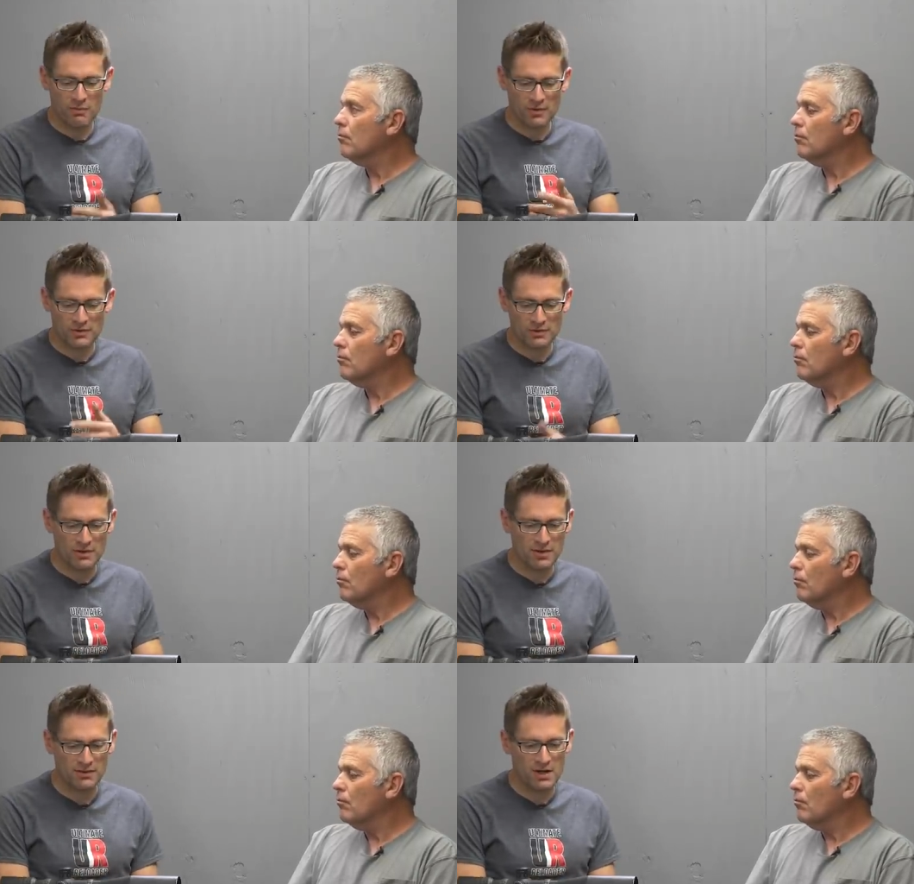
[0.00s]
Speaker 1: both
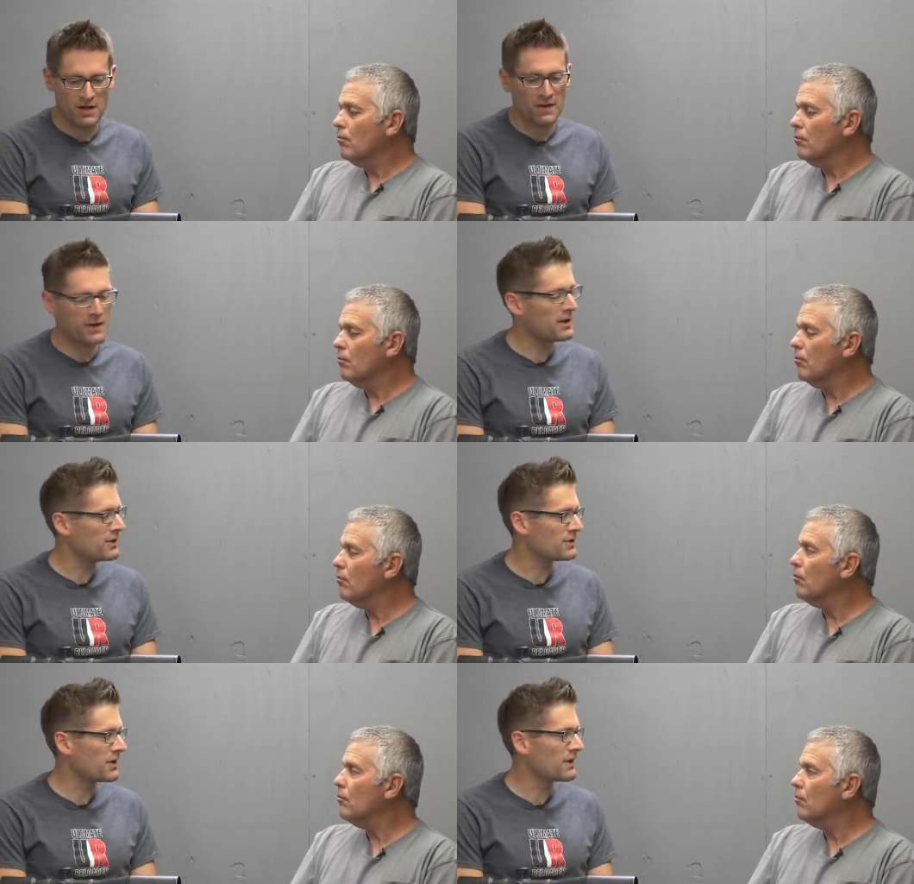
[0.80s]
shooting
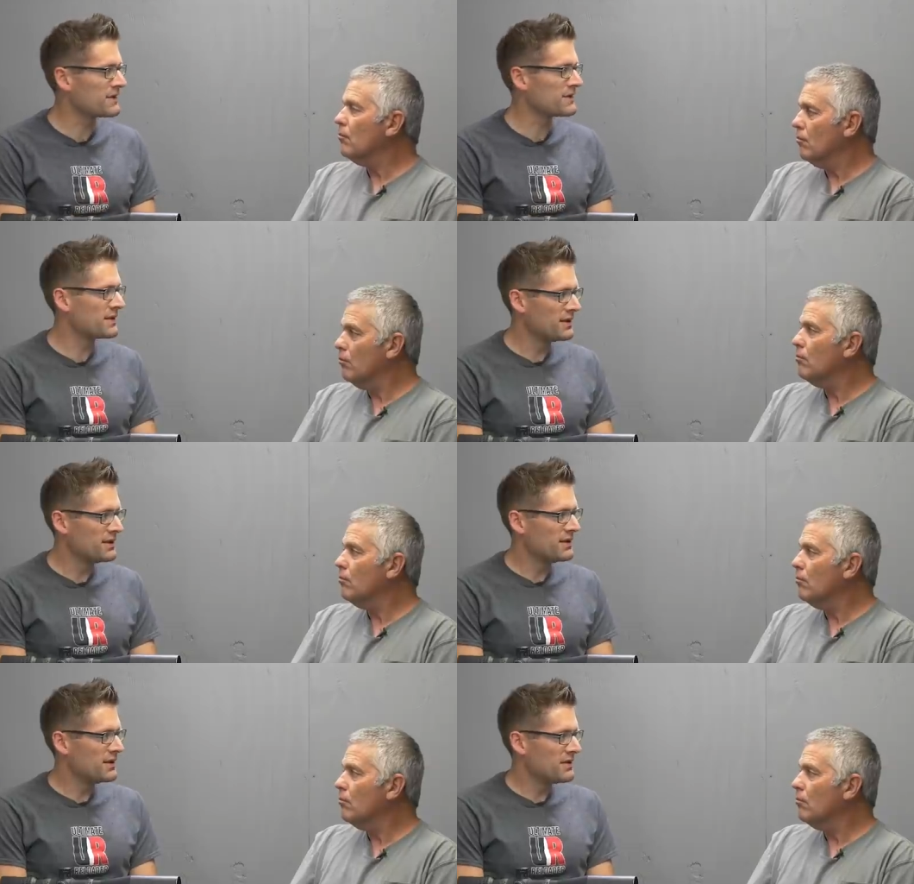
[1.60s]
non-locking turrets.
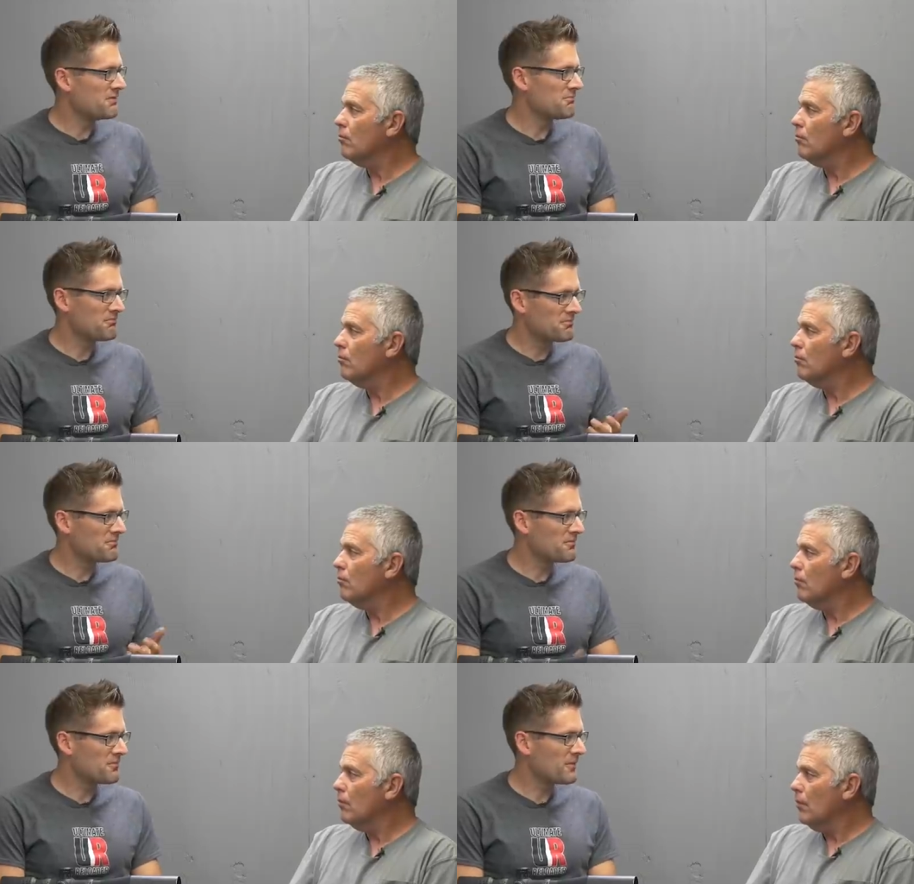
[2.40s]

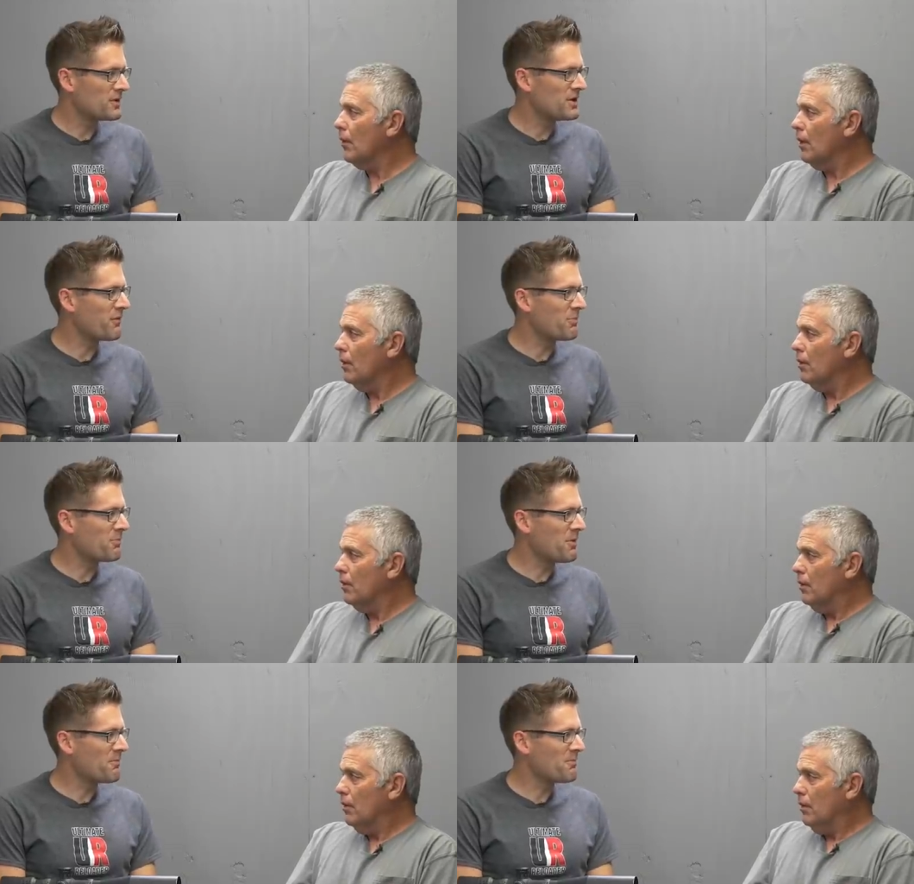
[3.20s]
Do you have
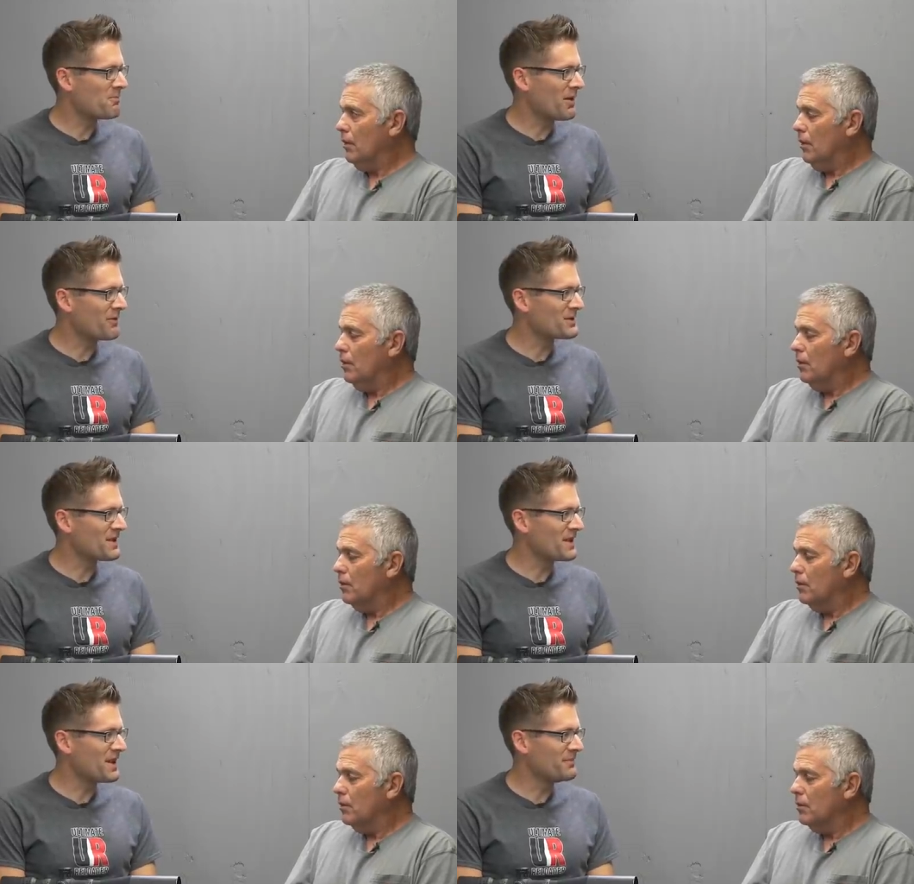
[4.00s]
a
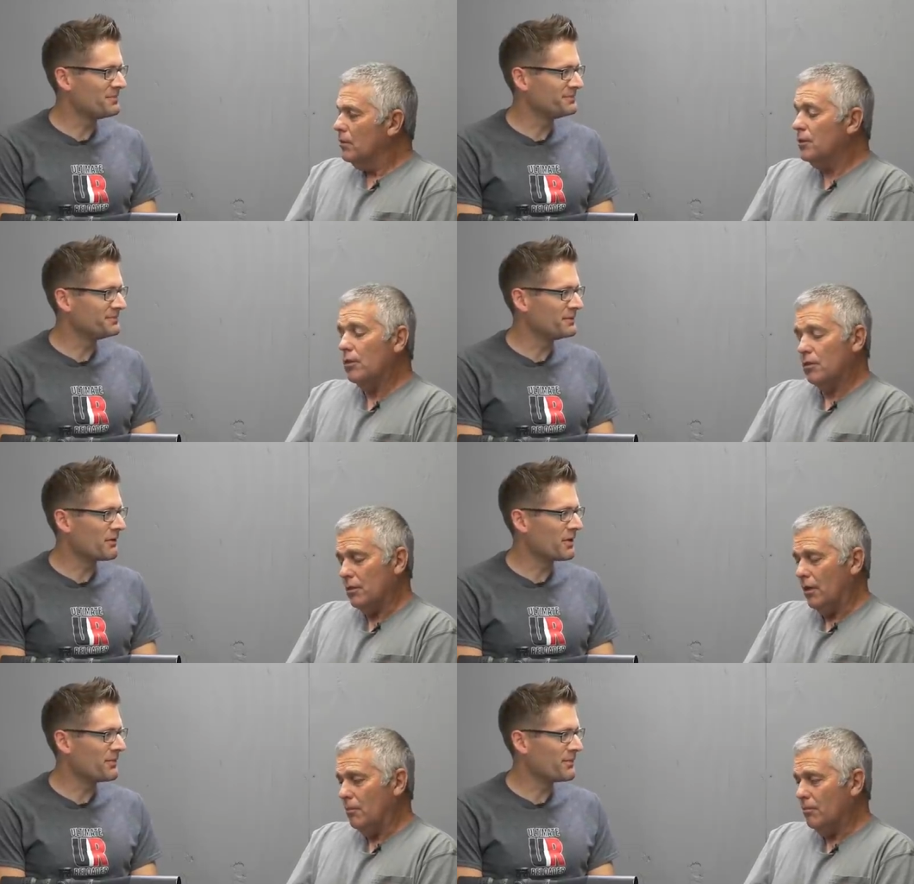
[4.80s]
preference on that? Zero
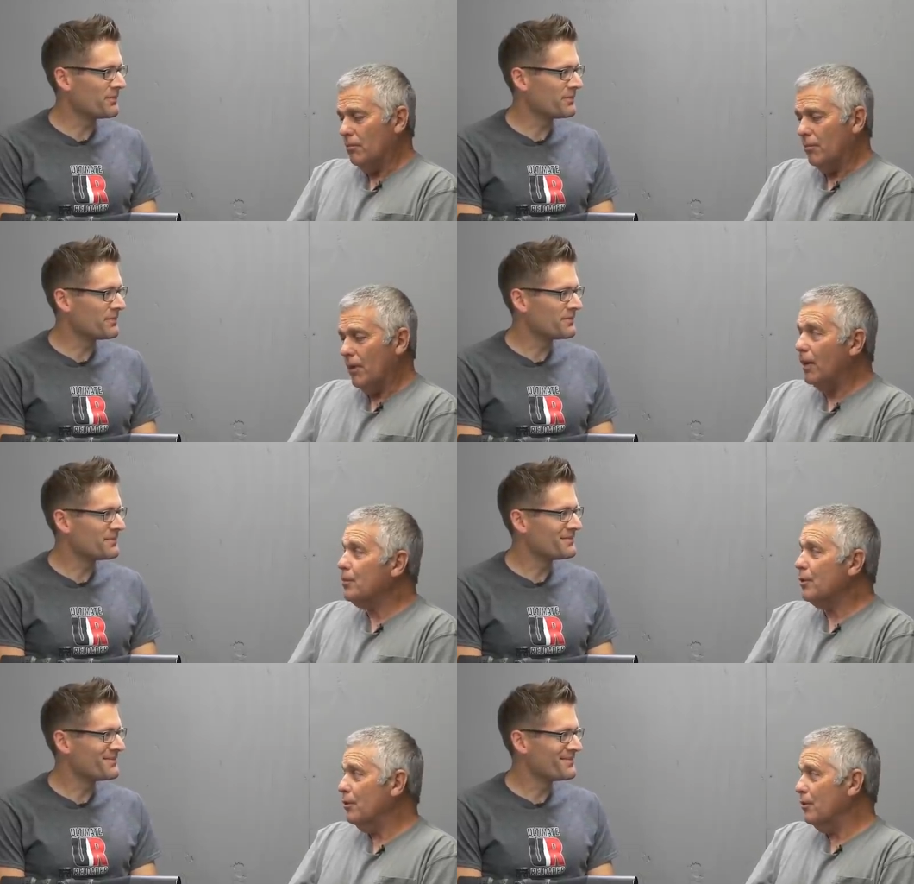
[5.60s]
stop.
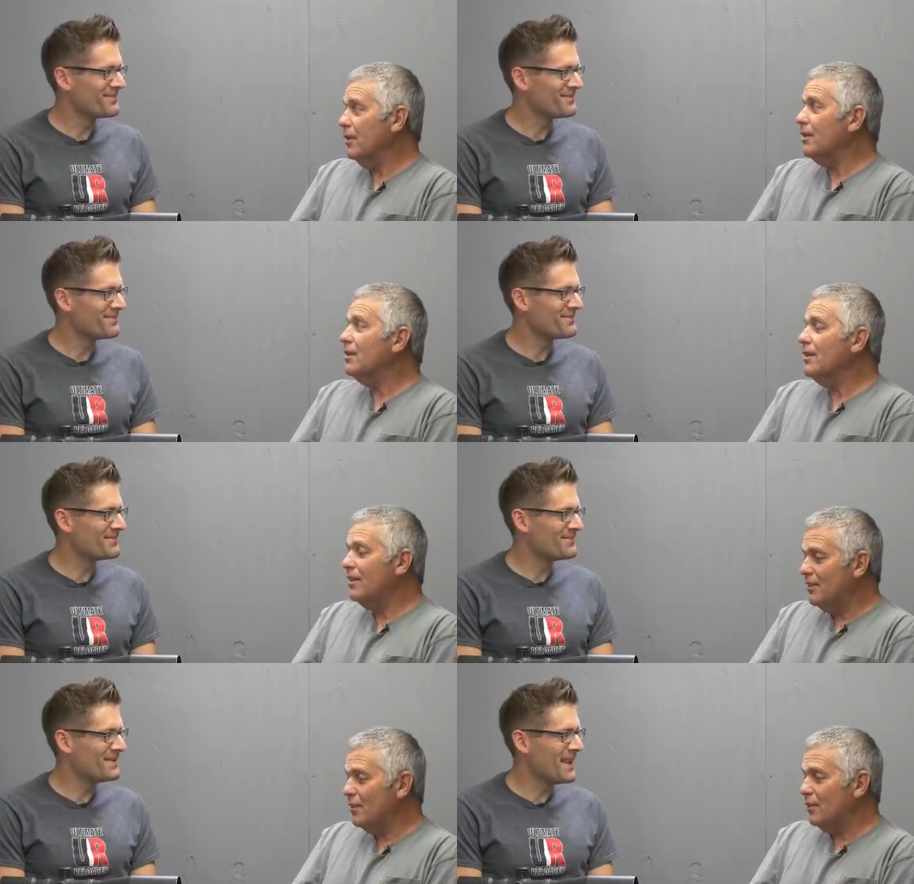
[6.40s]
Speaker 2: Absolutely
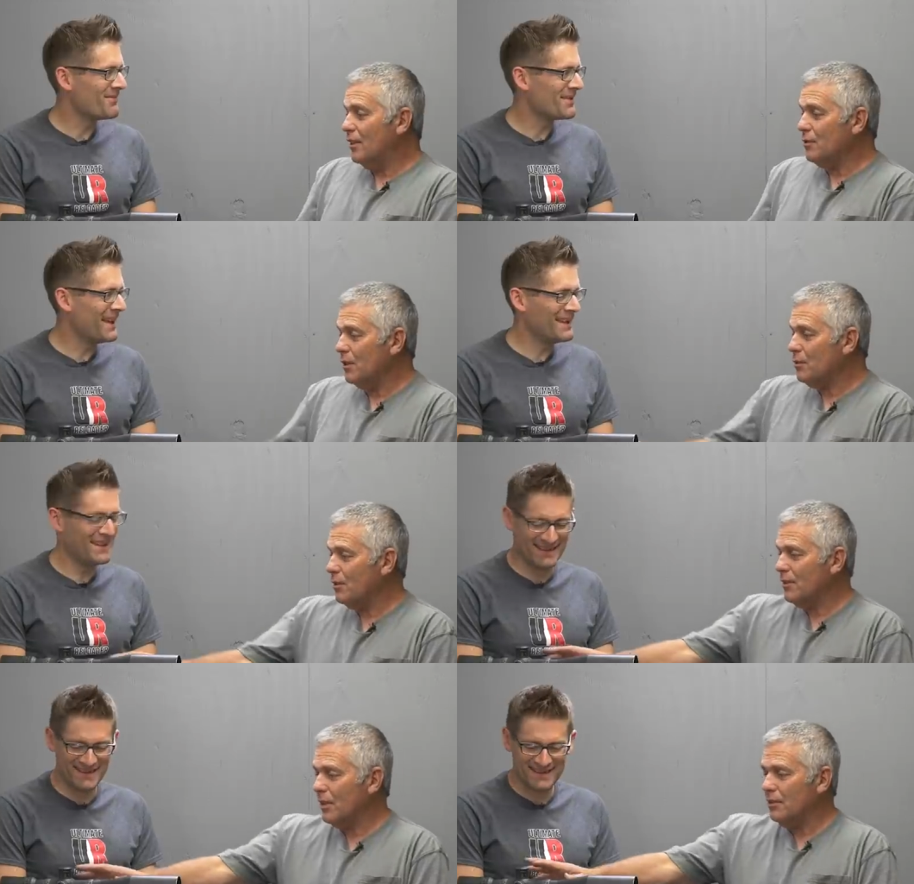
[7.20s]
need zero. Yep. This, this
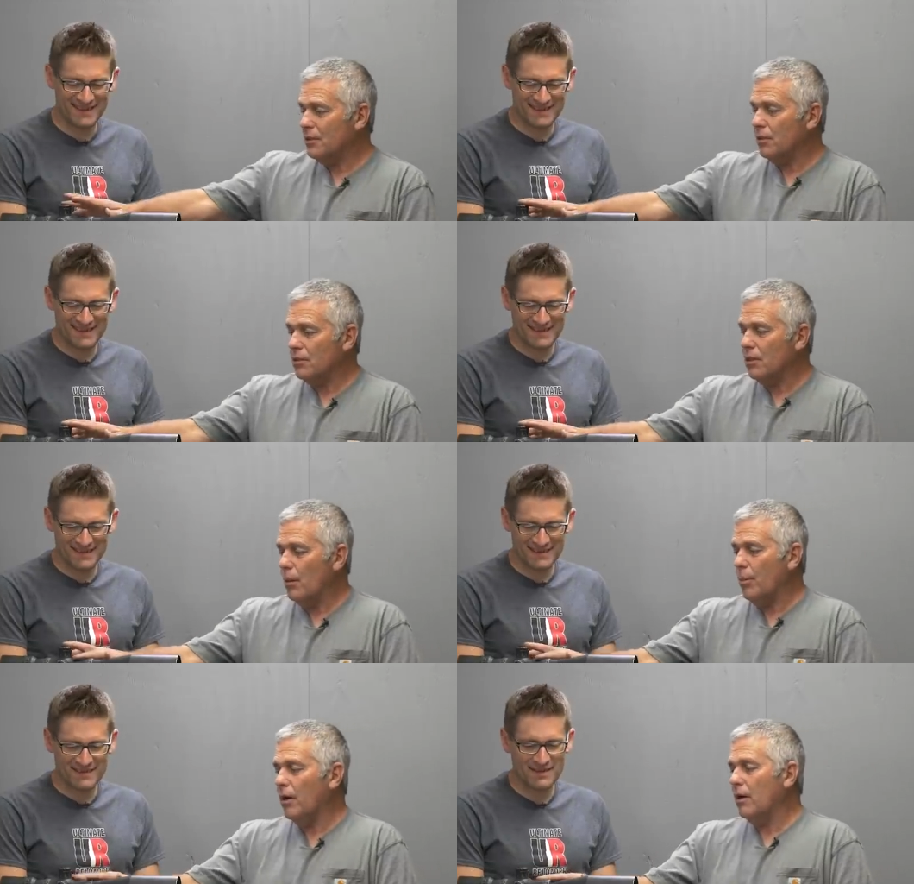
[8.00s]
one's got the zero
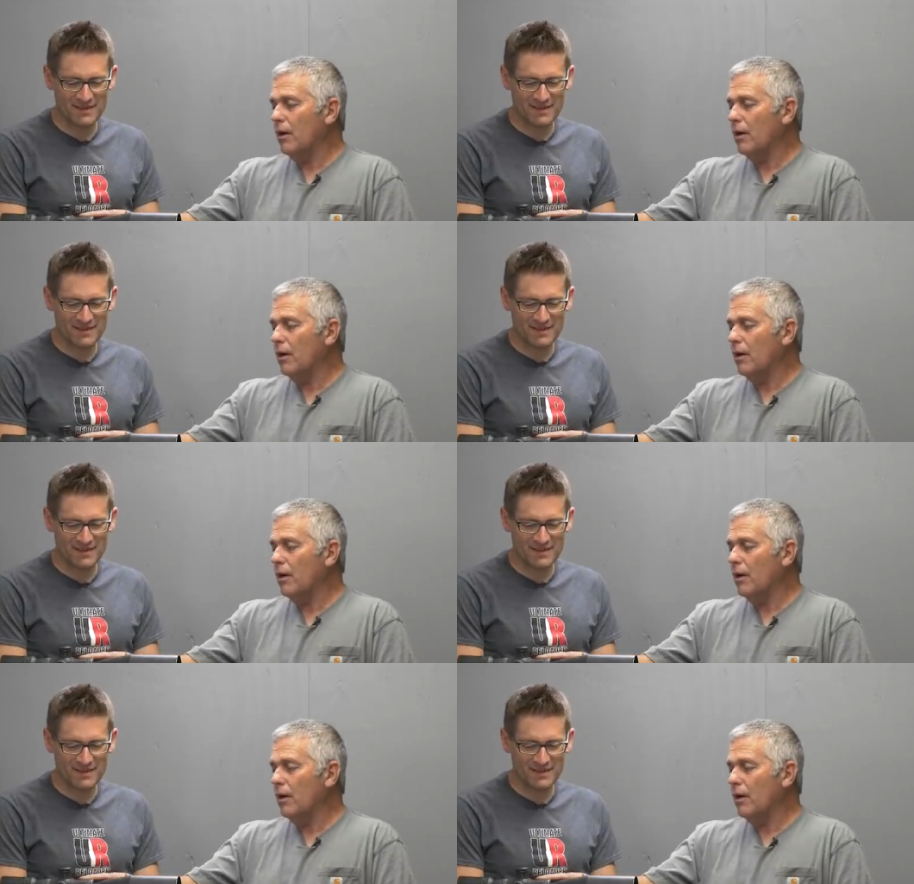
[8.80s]
stop on it.